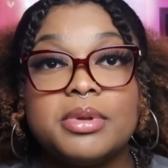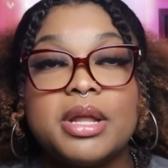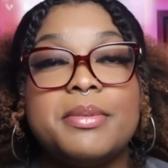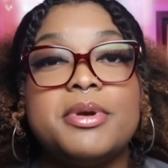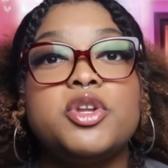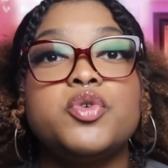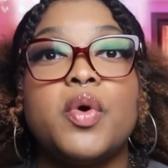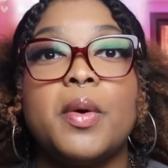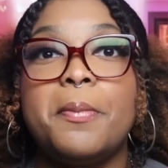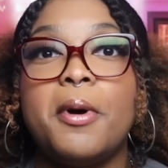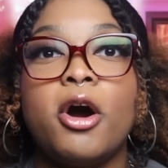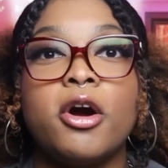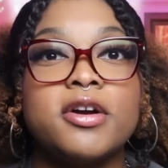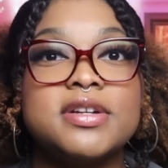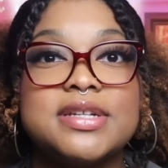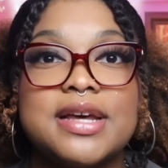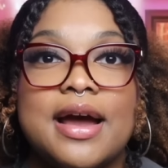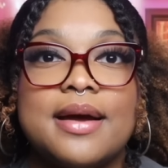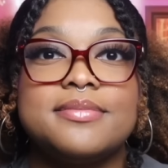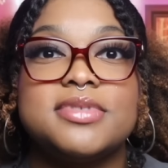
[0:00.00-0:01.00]
Let me do a
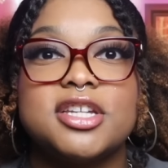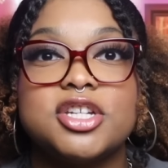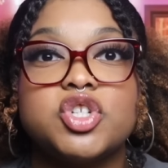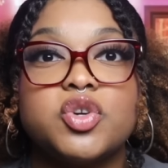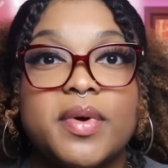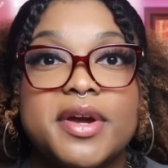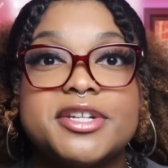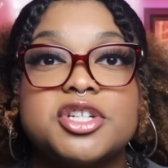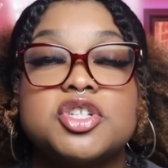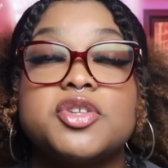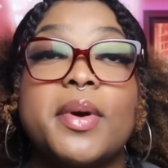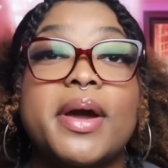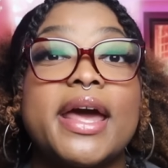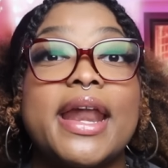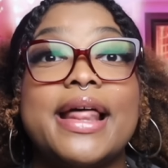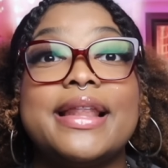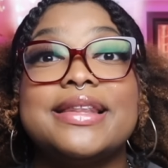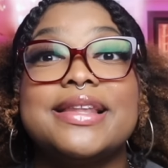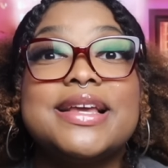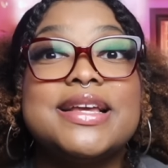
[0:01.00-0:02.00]
part-time situation so I can
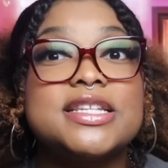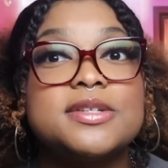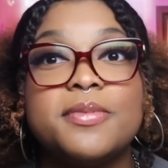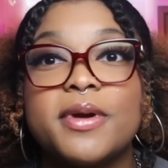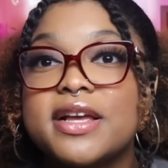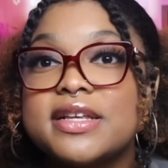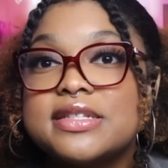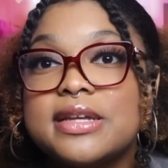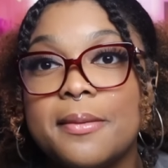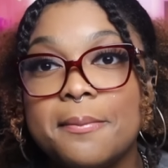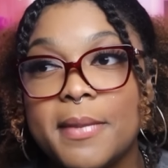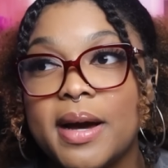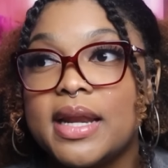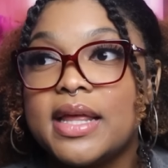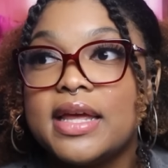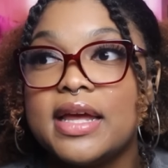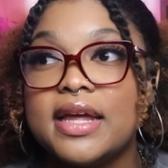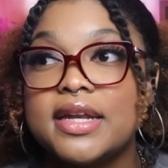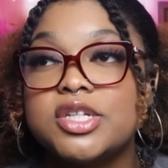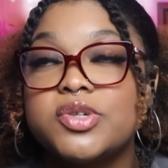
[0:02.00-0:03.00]
at least bring some
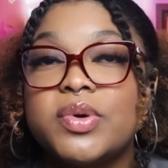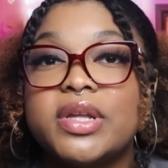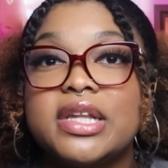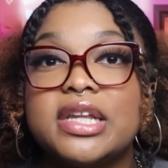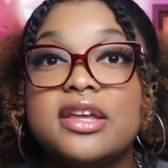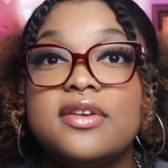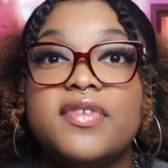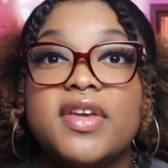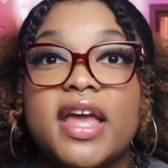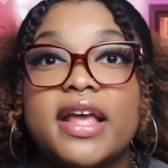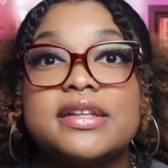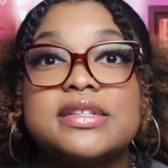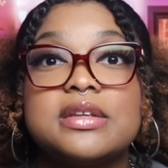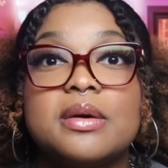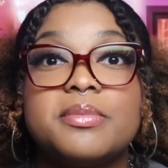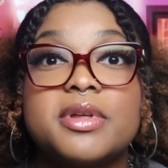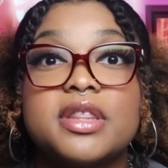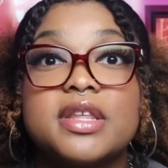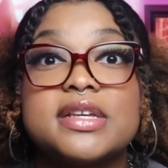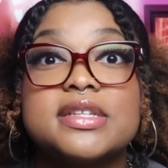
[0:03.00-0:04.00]
money in to alleviate
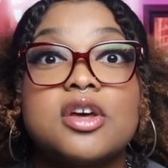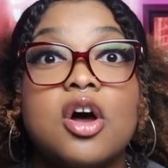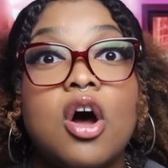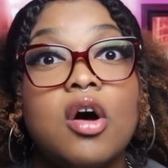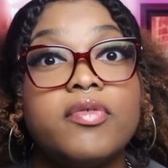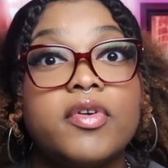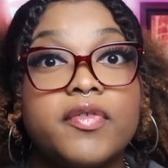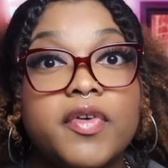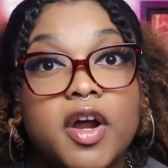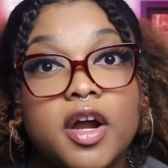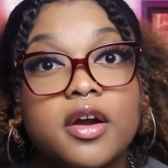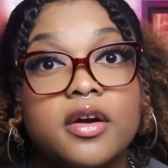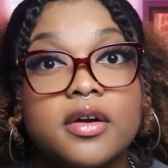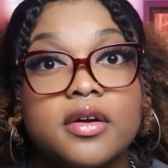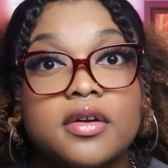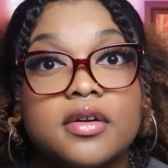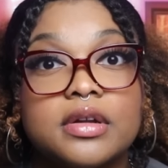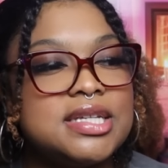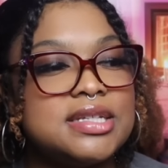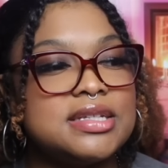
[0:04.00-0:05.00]
some of this off of her.